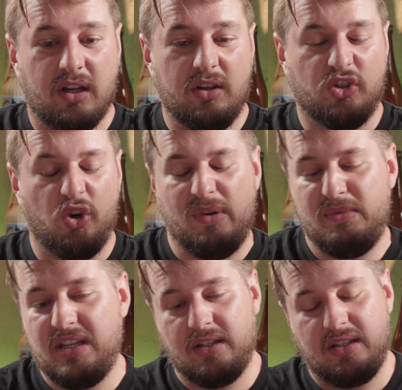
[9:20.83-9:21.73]
So
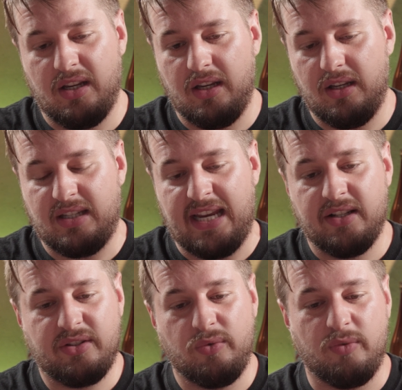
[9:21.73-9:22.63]
maybe take
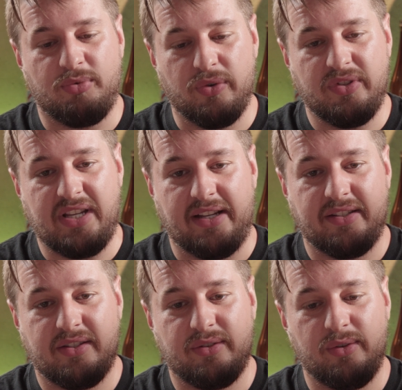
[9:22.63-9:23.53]
us through the
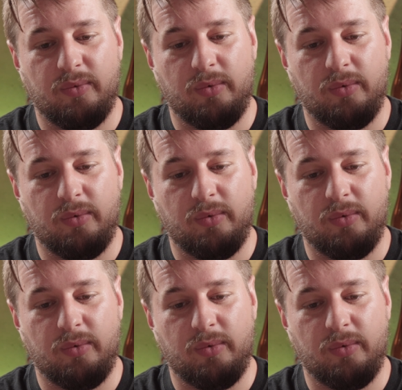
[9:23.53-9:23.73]
process